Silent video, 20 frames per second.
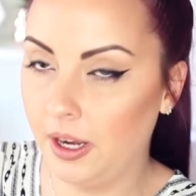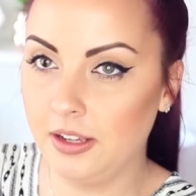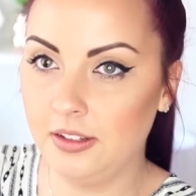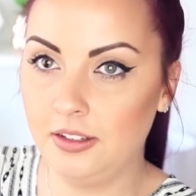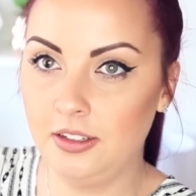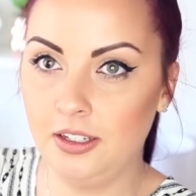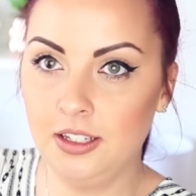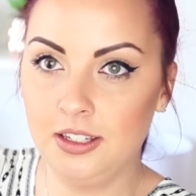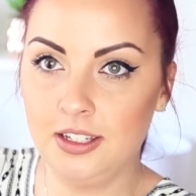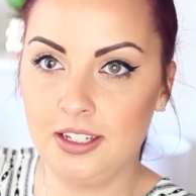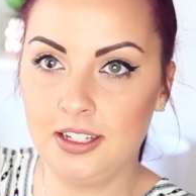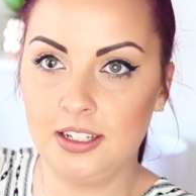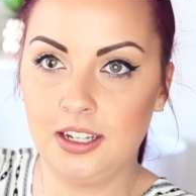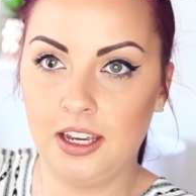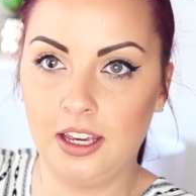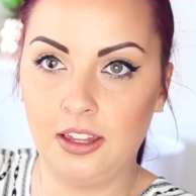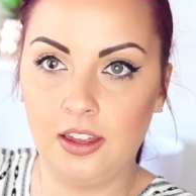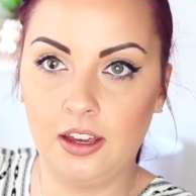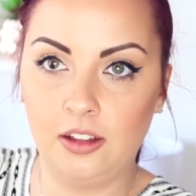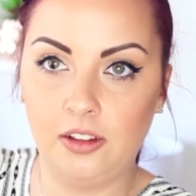But as you can
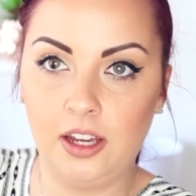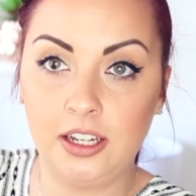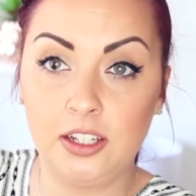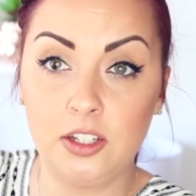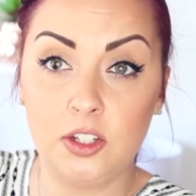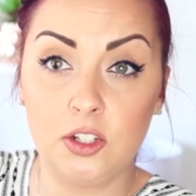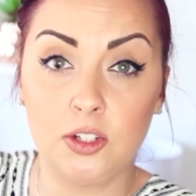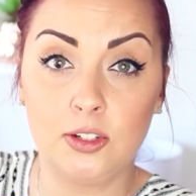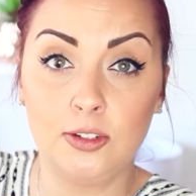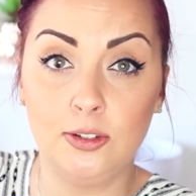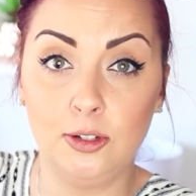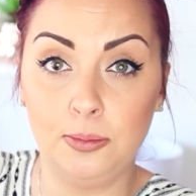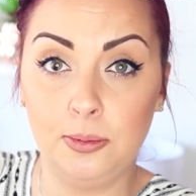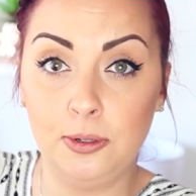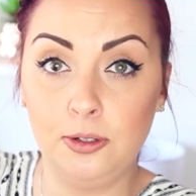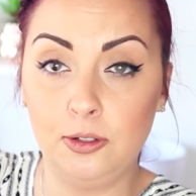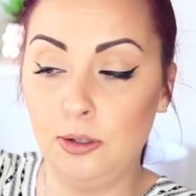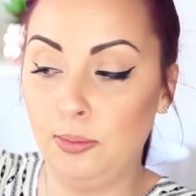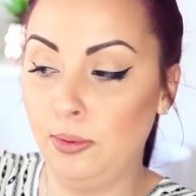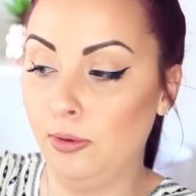see, they're like
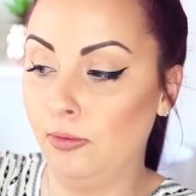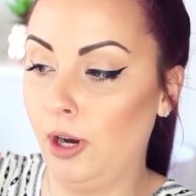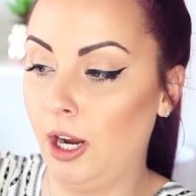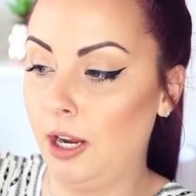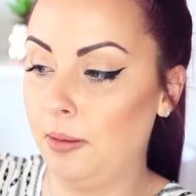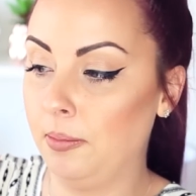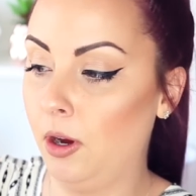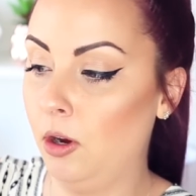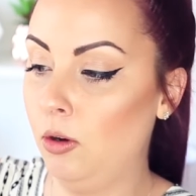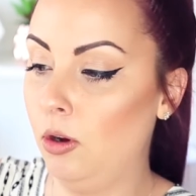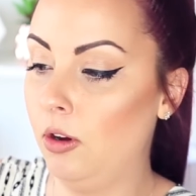super duper rainbow.